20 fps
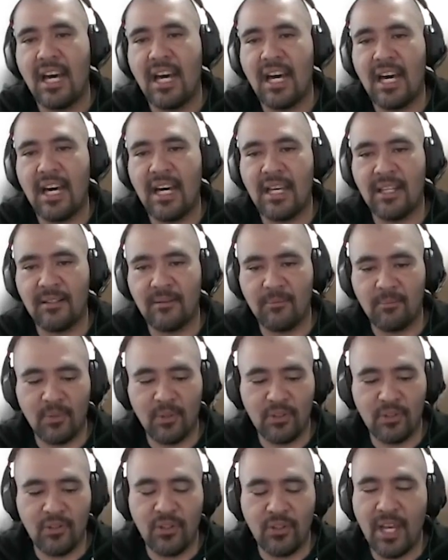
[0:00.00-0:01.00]

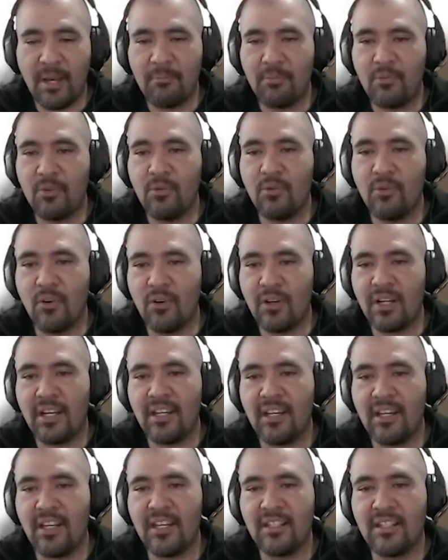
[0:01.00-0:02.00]
But you have to
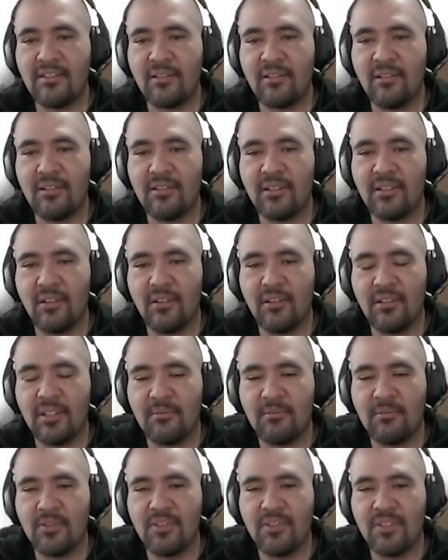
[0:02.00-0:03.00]
organize all the
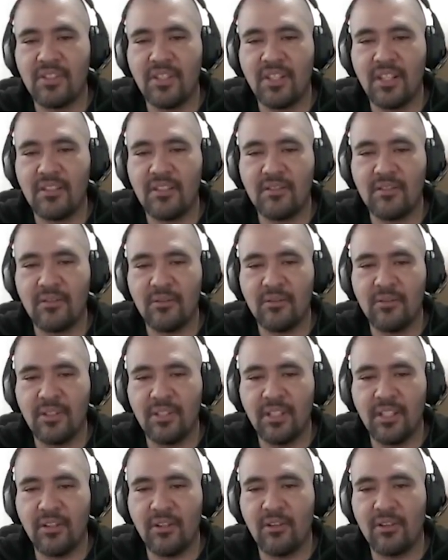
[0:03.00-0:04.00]
musicians
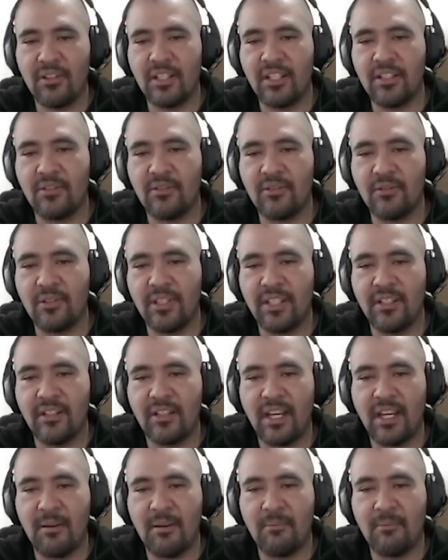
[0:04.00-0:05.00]
in order to hear
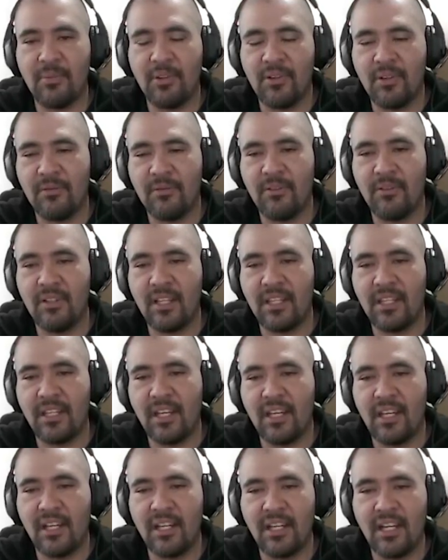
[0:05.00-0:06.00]
a beautiful and
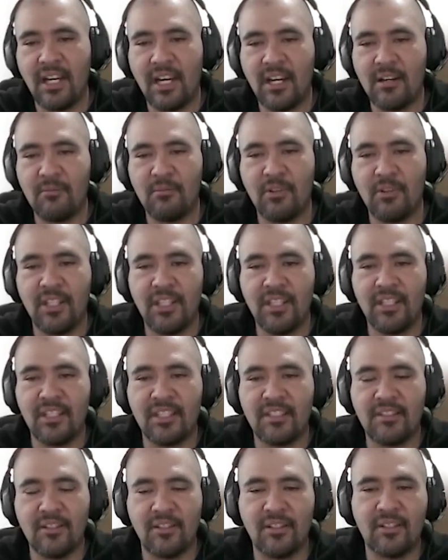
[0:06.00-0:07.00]
a harmony in
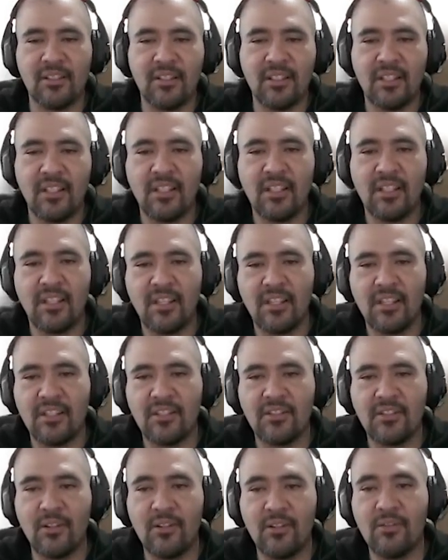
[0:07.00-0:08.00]
the song.
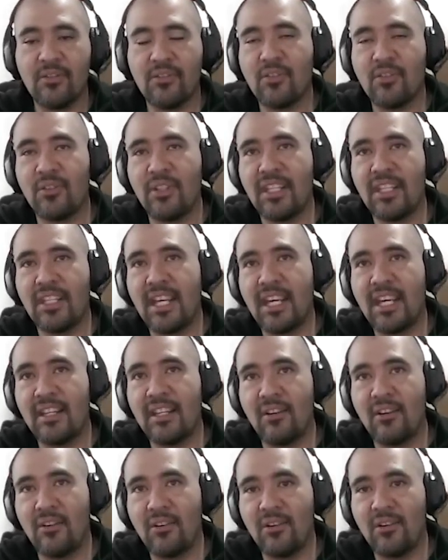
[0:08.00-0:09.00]
So you need an
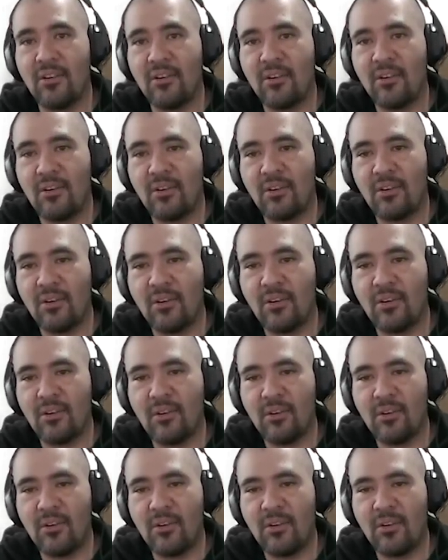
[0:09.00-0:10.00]

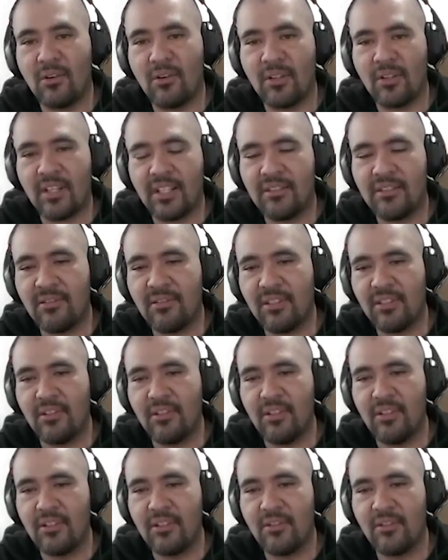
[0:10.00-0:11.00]

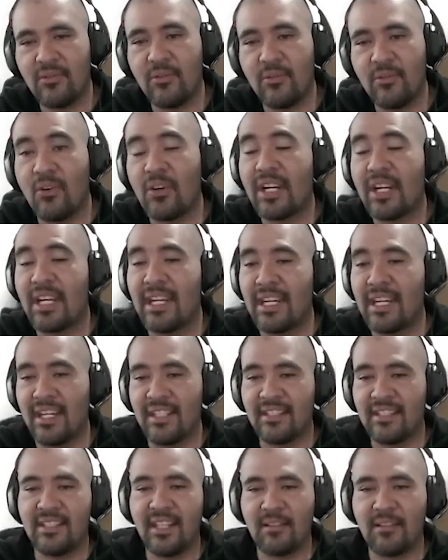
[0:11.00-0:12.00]
orchestrator to
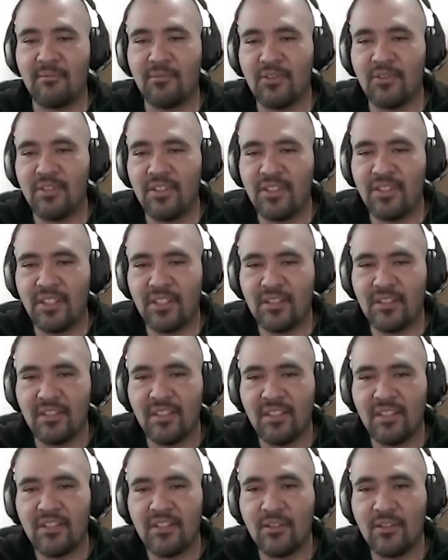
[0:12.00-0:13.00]
organize that musicians.
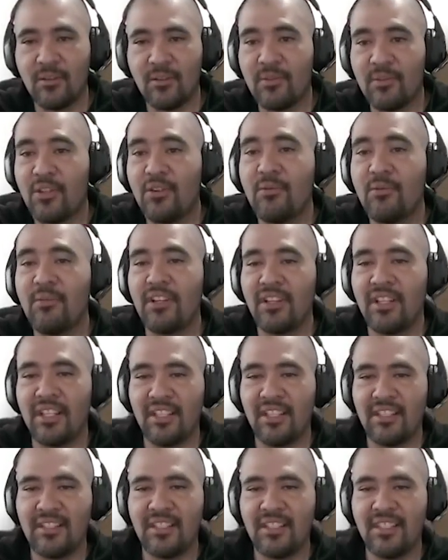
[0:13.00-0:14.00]
So
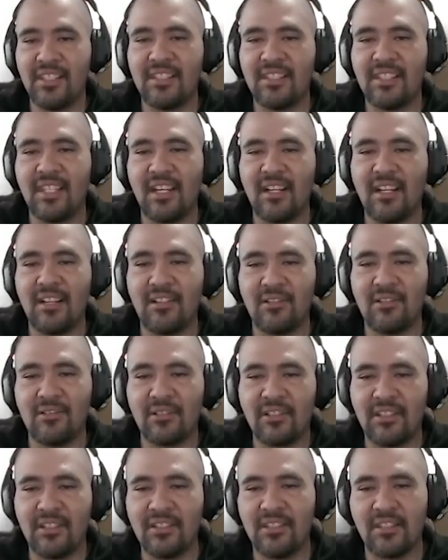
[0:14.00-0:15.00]
Kubernetes is the
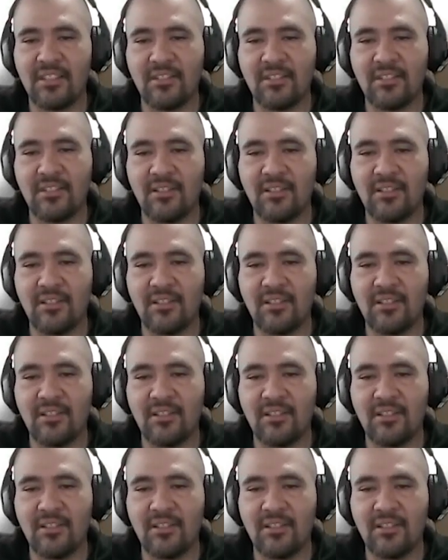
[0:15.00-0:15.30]
orchestrator.